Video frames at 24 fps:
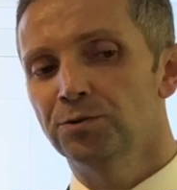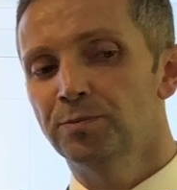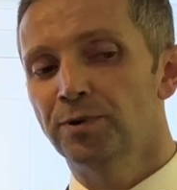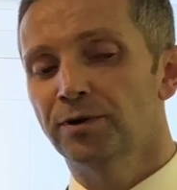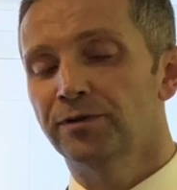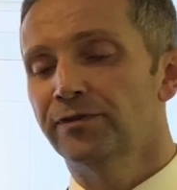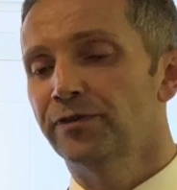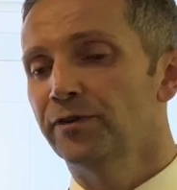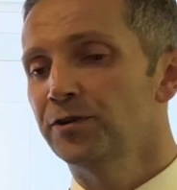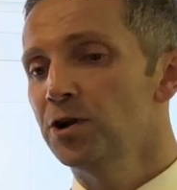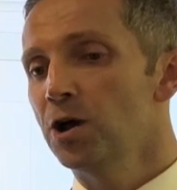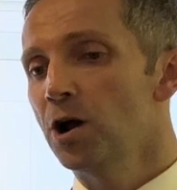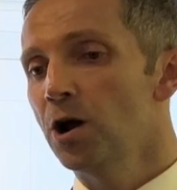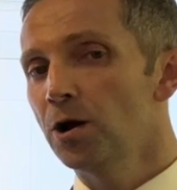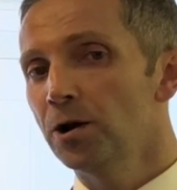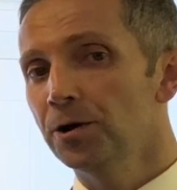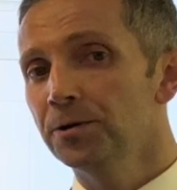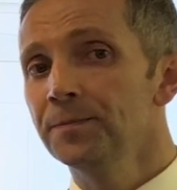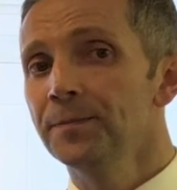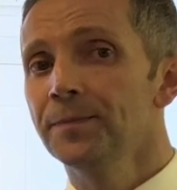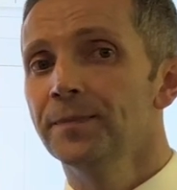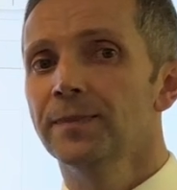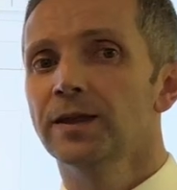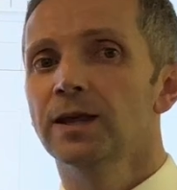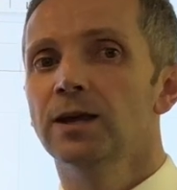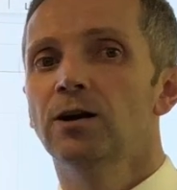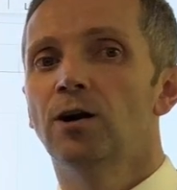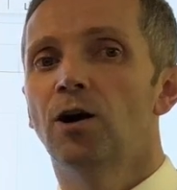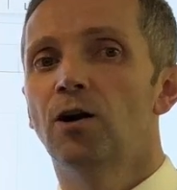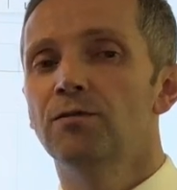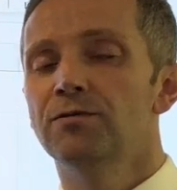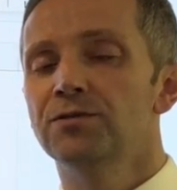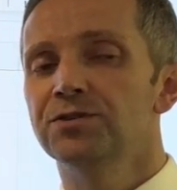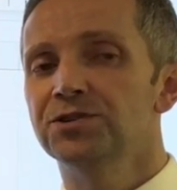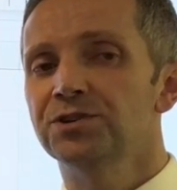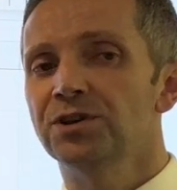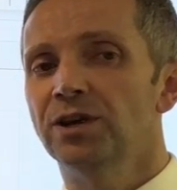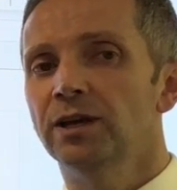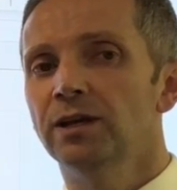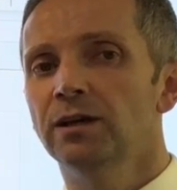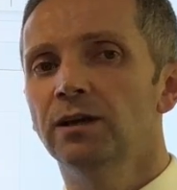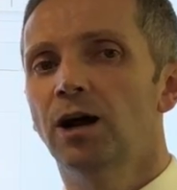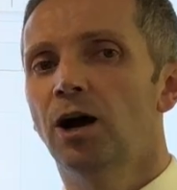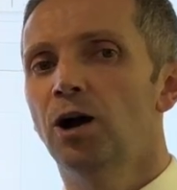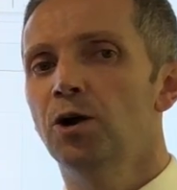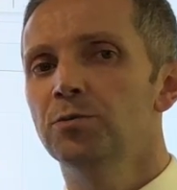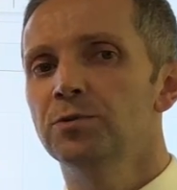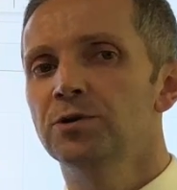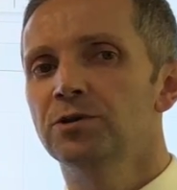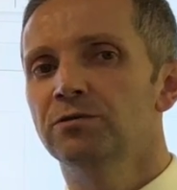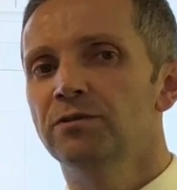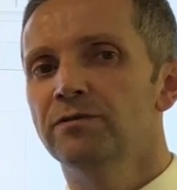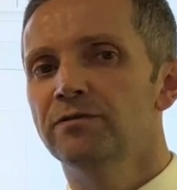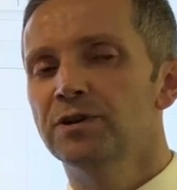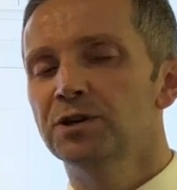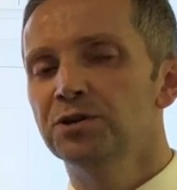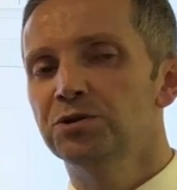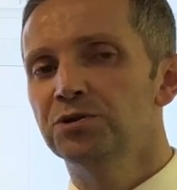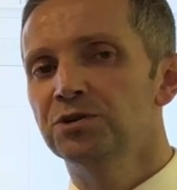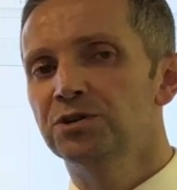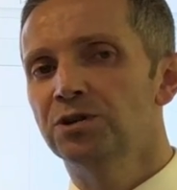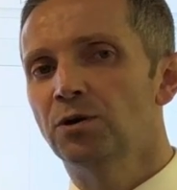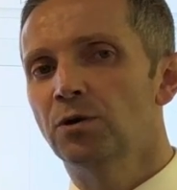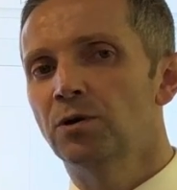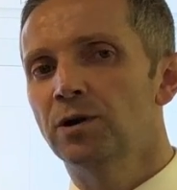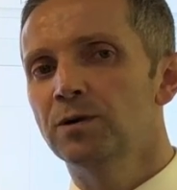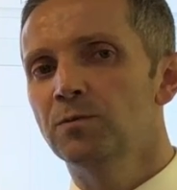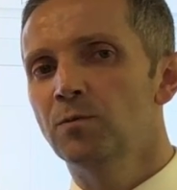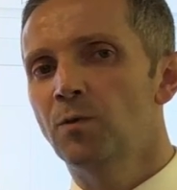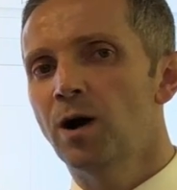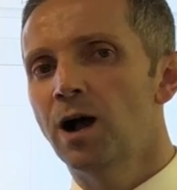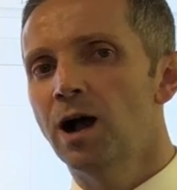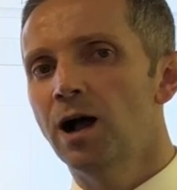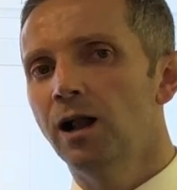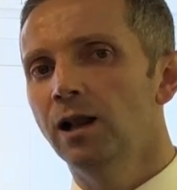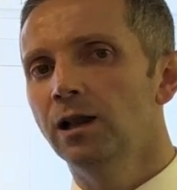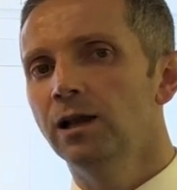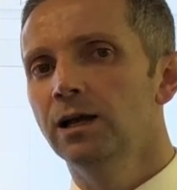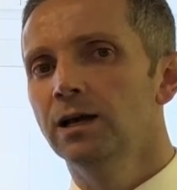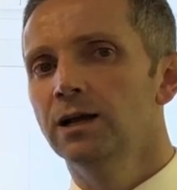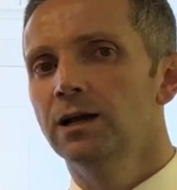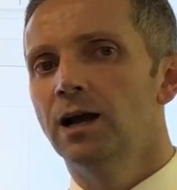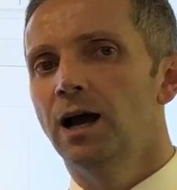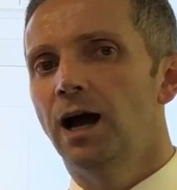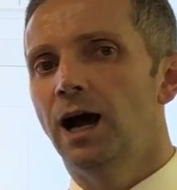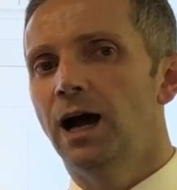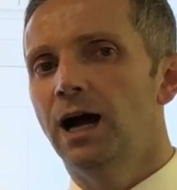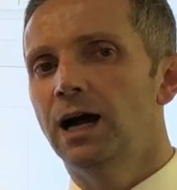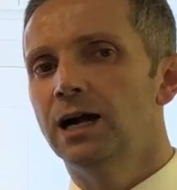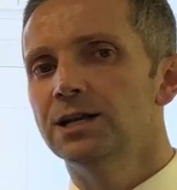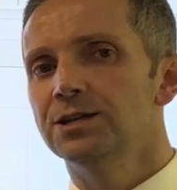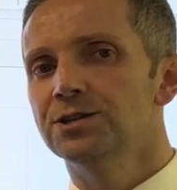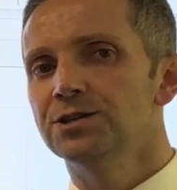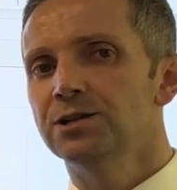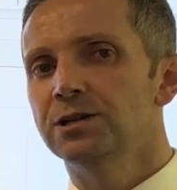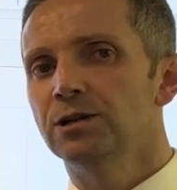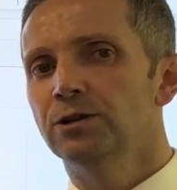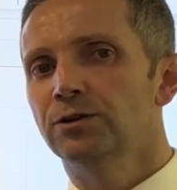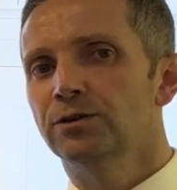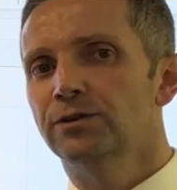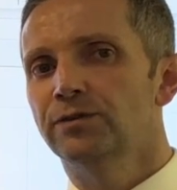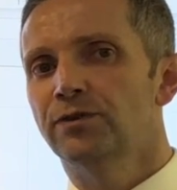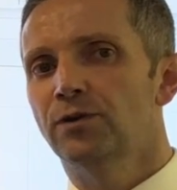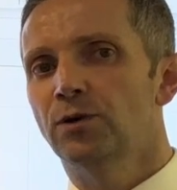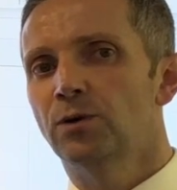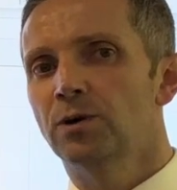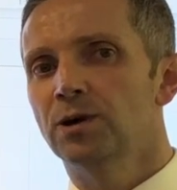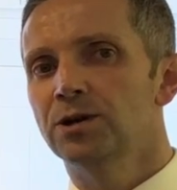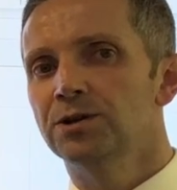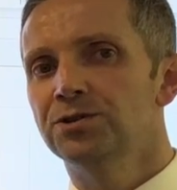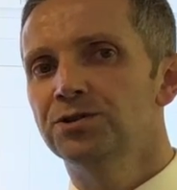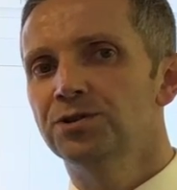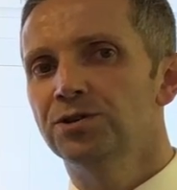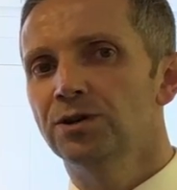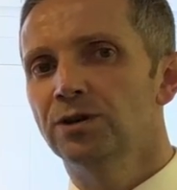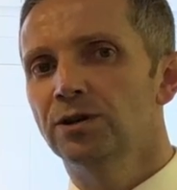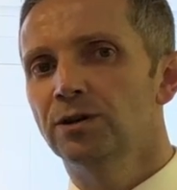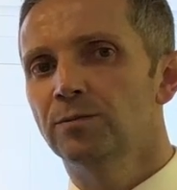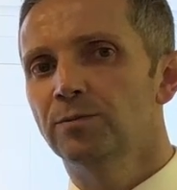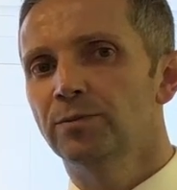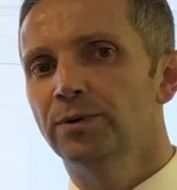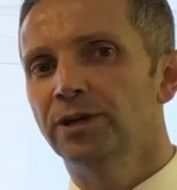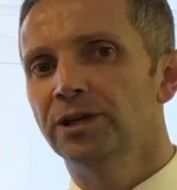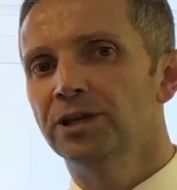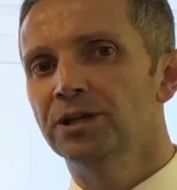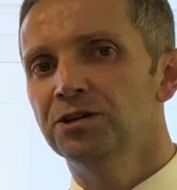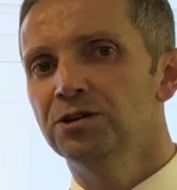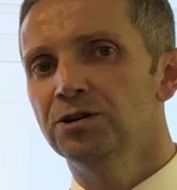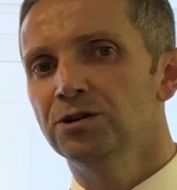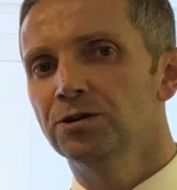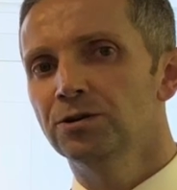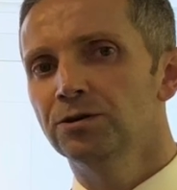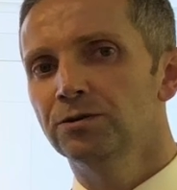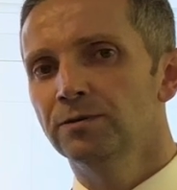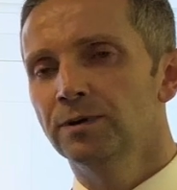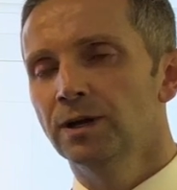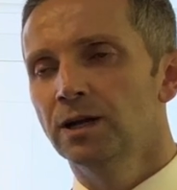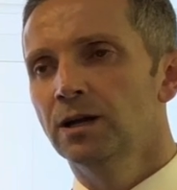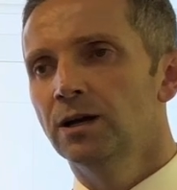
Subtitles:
But for now, obviously, I hope your revision's going well and look forward to bringing you